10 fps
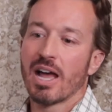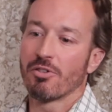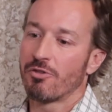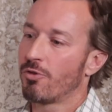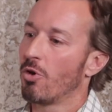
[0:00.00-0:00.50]
have
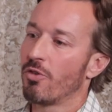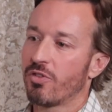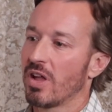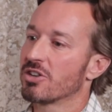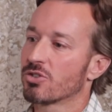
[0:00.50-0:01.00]
a
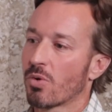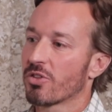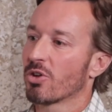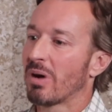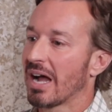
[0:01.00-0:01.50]
full-fledged
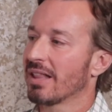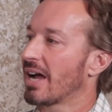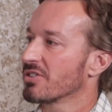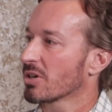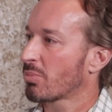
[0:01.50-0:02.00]

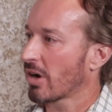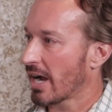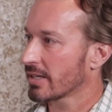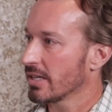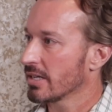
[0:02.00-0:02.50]
orthobiologic
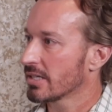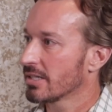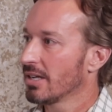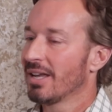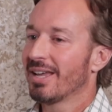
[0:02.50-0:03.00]

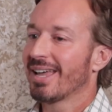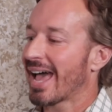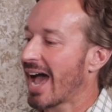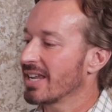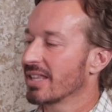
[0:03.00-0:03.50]
practice,
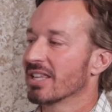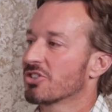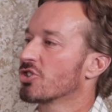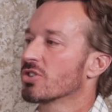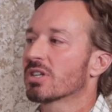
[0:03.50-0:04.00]
adding
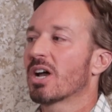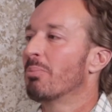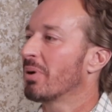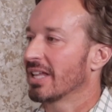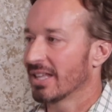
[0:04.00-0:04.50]
this just
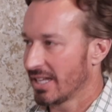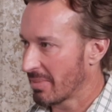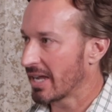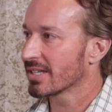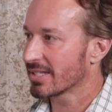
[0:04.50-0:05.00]
completely
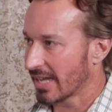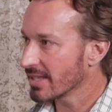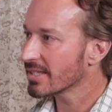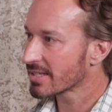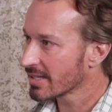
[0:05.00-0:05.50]
makes sense.